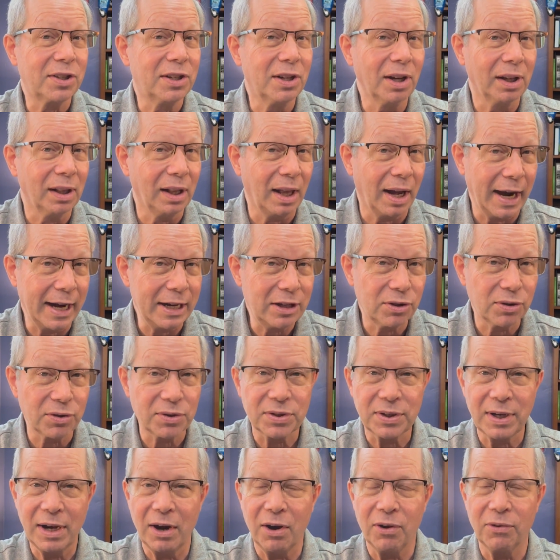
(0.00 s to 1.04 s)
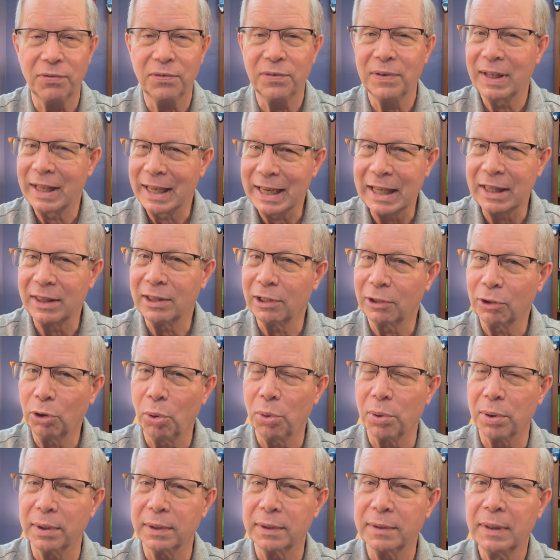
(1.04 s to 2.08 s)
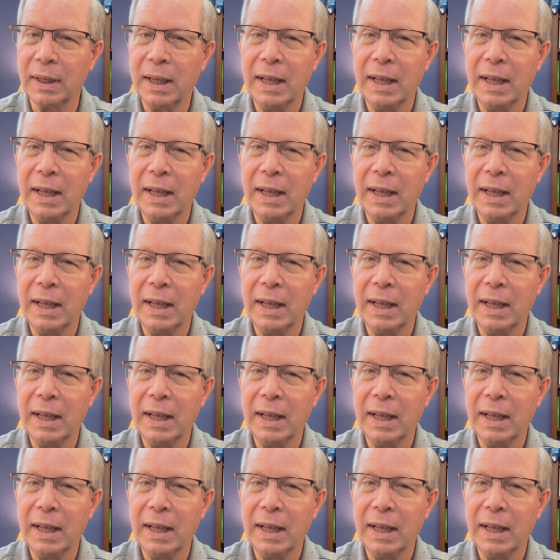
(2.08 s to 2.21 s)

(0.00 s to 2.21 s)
delight yourself in the Lord.